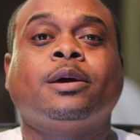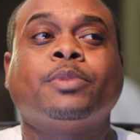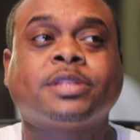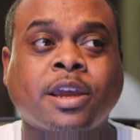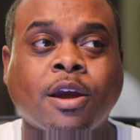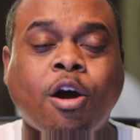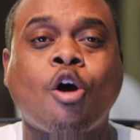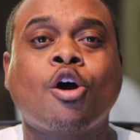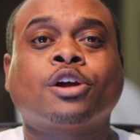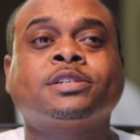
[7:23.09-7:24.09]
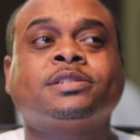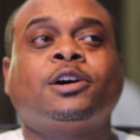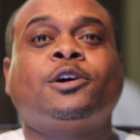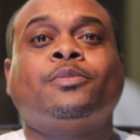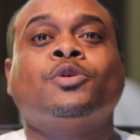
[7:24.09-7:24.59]
But there are
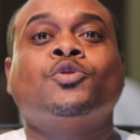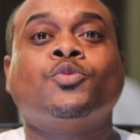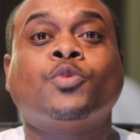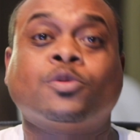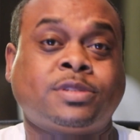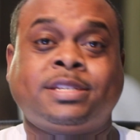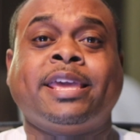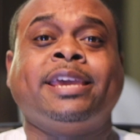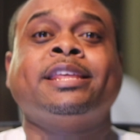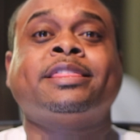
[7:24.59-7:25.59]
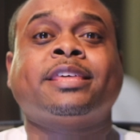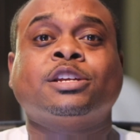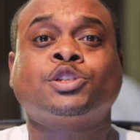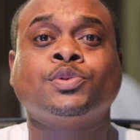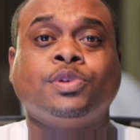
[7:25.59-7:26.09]
some who won't say
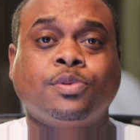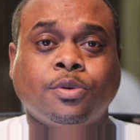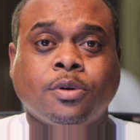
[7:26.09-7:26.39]
anything to you